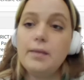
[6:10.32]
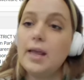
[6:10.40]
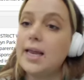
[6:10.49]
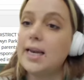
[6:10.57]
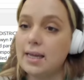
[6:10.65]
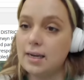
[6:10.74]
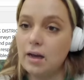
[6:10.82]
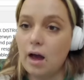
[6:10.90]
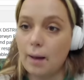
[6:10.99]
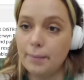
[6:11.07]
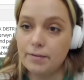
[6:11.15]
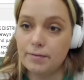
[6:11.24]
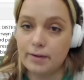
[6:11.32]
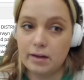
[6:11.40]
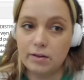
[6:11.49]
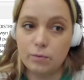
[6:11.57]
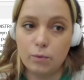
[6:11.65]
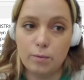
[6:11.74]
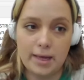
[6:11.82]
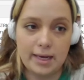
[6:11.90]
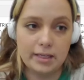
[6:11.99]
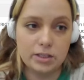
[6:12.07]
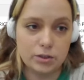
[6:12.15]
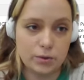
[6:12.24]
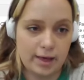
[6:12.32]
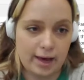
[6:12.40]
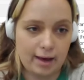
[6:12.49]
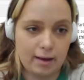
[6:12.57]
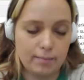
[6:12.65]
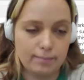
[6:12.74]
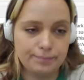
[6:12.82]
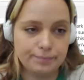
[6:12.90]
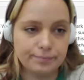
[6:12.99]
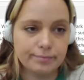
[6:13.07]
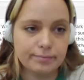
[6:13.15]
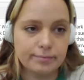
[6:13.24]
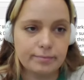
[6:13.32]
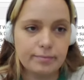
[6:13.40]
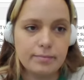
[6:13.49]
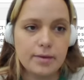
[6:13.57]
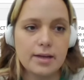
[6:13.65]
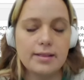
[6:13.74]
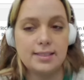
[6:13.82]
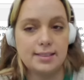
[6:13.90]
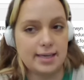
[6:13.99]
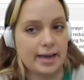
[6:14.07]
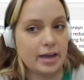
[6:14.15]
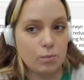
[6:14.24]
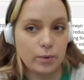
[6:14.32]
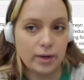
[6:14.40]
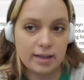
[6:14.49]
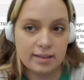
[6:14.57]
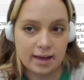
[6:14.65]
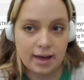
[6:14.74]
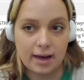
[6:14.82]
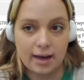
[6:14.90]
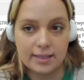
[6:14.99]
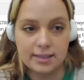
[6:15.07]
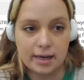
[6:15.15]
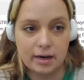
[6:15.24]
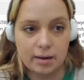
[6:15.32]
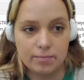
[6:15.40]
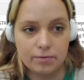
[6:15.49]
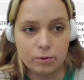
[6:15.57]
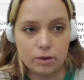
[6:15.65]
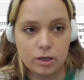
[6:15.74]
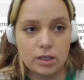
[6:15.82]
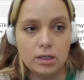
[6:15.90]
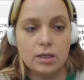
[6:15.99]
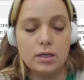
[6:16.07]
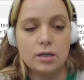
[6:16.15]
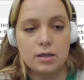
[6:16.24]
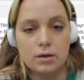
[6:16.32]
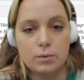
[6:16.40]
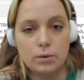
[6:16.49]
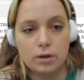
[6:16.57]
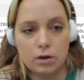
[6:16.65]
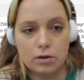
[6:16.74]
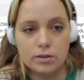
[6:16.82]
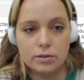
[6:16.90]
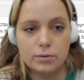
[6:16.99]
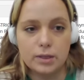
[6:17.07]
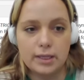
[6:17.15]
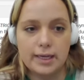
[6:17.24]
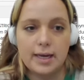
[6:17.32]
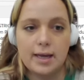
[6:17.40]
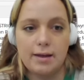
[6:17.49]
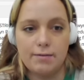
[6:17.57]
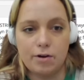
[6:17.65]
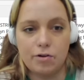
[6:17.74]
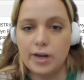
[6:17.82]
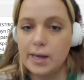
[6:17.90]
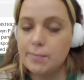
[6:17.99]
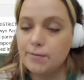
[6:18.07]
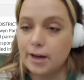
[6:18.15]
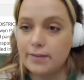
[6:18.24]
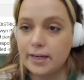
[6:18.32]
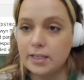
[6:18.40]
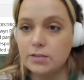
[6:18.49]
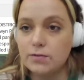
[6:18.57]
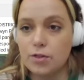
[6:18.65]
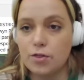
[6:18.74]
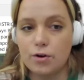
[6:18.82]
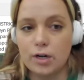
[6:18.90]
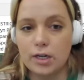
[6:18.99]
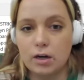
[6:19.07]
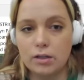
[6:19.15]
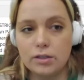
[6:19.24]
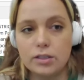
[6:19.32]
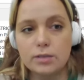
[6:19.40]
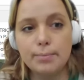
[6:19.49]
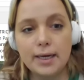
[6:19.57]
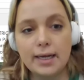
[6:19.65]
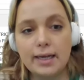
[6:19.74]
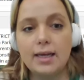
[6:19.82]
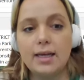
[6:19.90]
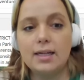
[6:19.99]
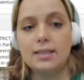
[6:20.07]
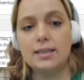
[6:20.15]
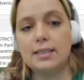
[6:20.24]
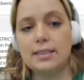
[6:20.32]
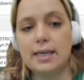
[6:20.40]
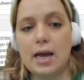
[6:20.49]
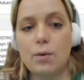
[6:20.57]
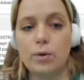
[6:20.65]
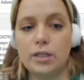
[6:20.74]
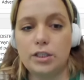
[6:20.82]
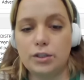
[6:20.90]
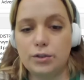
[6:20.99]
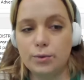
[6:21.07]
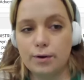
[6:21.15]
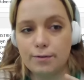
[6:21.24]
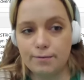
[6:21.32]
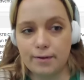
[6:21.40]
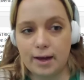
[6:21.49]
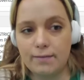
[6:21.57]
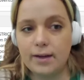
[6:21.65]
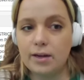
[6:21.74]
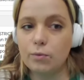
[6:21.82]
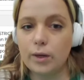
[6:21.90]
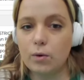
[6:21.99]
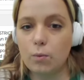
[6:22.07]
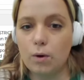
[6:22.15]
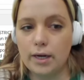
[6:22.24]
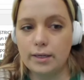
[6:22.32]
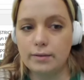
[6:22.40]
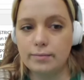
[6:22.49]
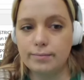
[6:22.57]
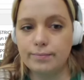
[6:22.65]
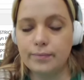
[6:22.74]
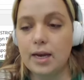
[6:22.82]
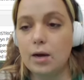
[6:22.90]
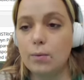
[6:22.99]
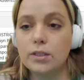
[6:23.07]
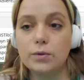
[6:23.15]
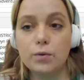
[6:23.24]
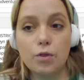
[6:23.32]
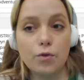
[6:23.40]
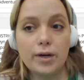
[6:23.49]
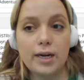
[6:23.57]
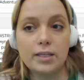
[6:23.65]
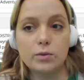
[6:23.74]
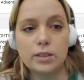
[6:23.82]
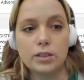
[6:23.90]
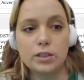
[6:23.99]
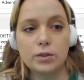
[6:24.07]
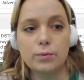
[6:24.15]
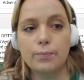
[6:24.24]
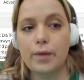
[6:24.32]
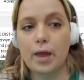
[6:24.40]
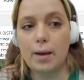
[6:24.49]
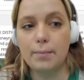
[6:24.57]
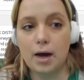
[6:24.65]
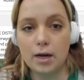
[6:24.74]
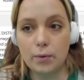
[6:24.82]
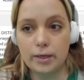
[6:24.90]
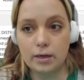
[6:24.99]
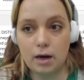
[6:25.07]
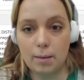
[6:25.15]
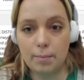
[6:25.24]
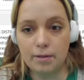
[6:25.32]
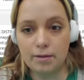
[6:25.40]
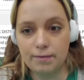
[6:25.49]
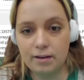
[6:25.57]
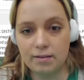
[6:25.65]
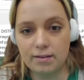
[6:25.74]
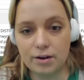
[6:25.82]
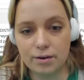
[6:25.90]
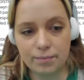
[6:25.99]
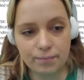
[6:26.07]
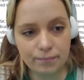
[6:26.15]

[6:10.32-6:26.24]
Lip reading: And hitting copy fees will make it so that the second week that I signed up for will also click adventure camp 5 days for $30. But let's say I want to do 5 days week 1 and I want to do 3 days week 2. I'm not going to copy the fees here.